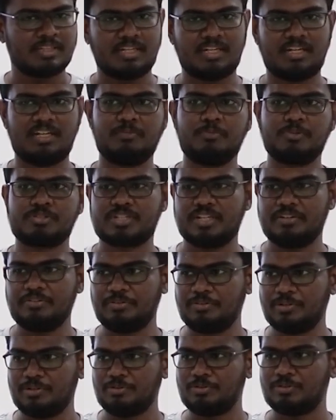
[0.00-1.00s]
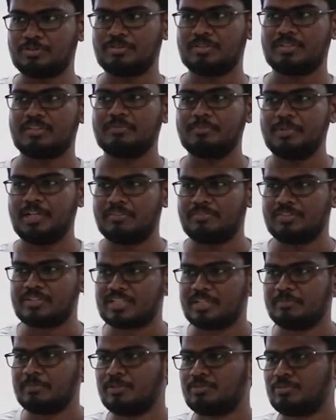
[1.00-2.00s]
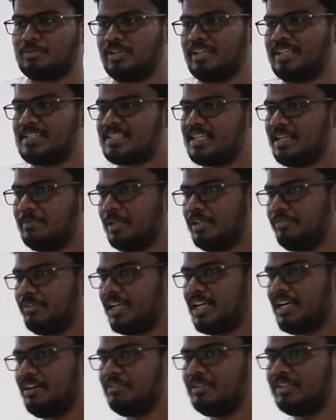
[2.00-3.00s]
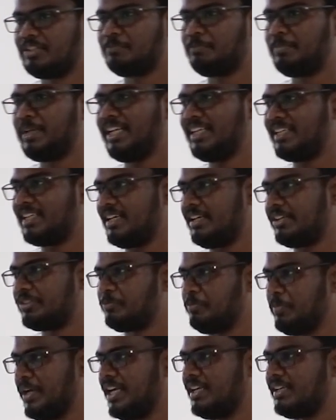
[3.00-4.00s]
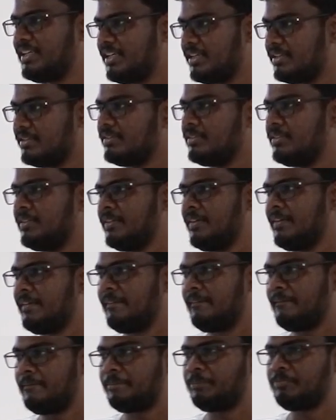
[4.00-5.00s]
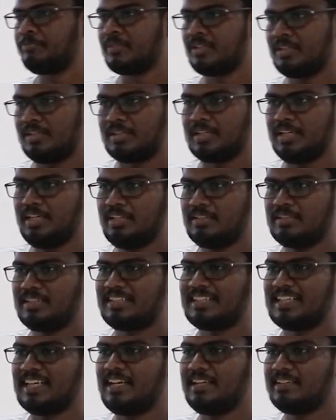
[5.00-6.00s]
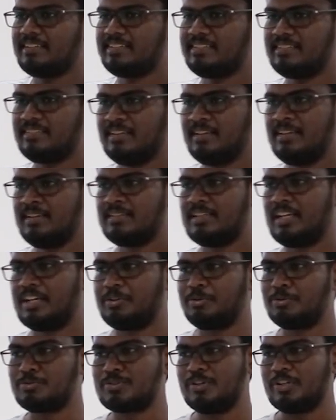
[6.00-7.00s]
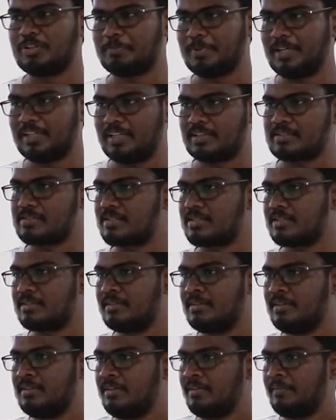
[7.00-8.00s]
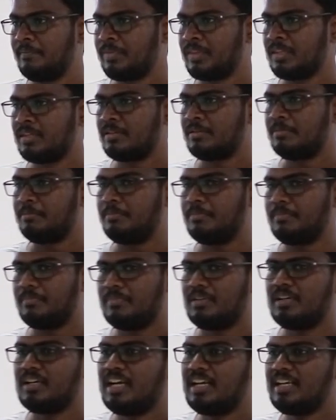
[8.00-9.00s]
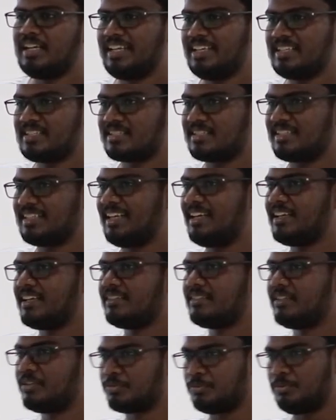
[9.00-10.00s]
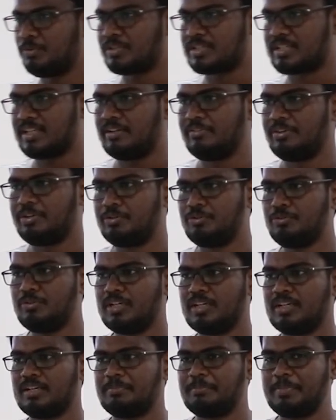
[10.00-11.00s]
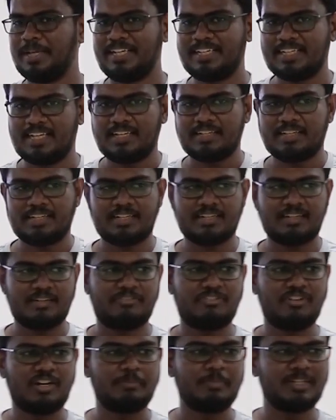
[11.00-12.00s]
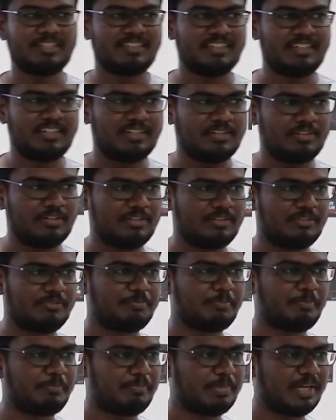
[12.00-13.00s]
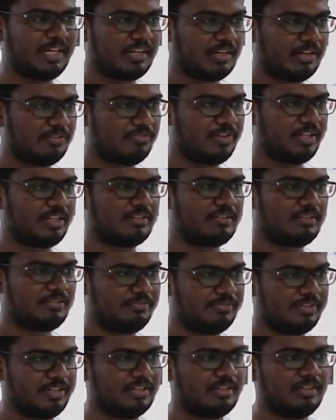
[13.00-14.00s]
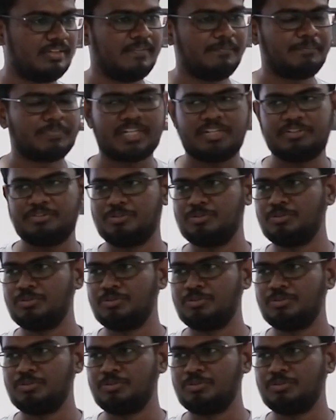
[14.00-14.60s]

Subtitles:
Almost everyone knows a bit of HTML. So in HTML we have this p tag, span tag, right? The tags that are used to display text. And each tag has its own style. When you do a p tag, it formats it in a paragraph like way. And you